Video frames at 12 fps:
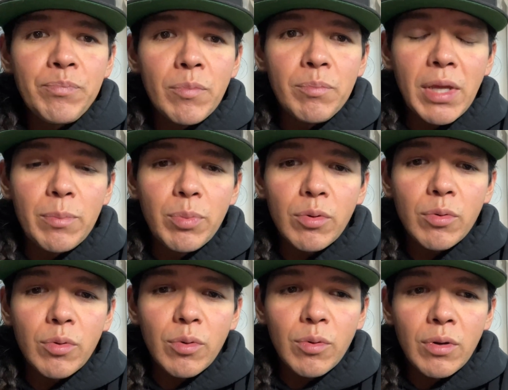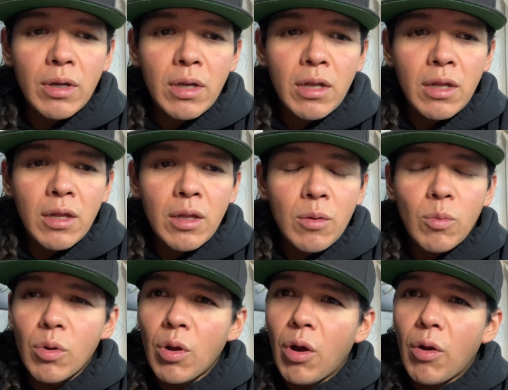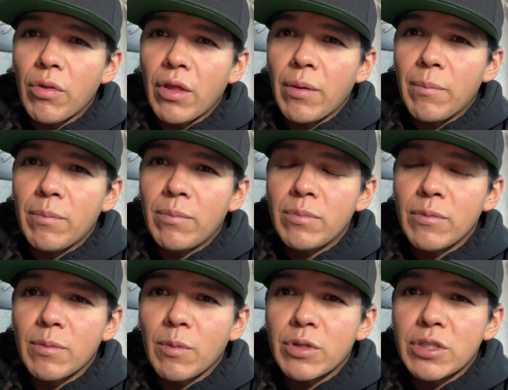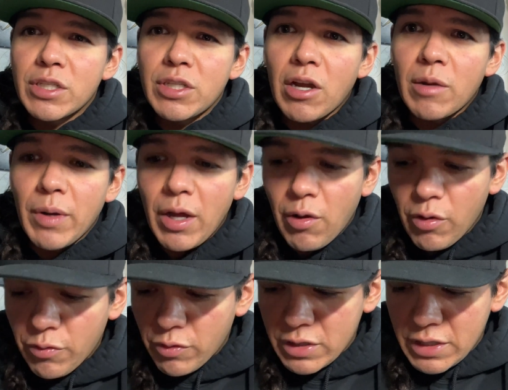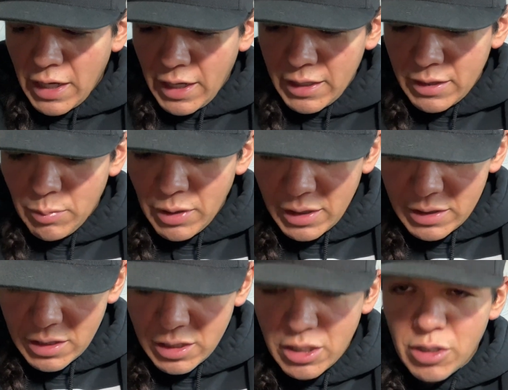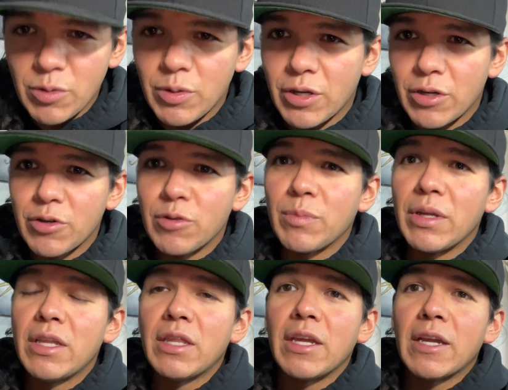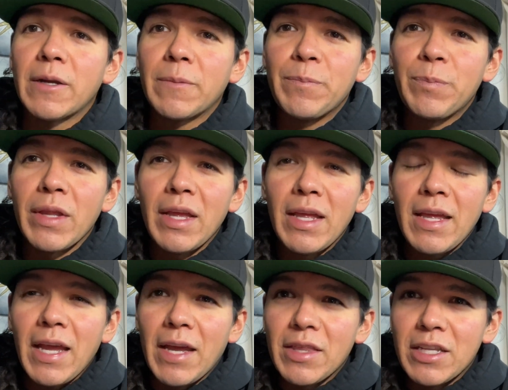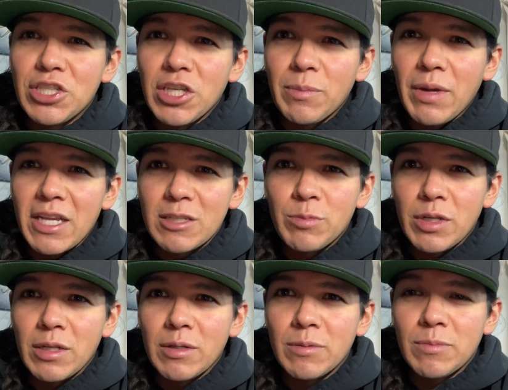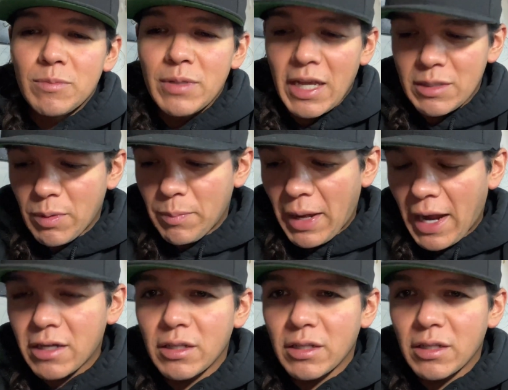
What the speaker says: people will call them, but let's just talk about health for a second, because it's the new year, new me thing, and the gym has been packed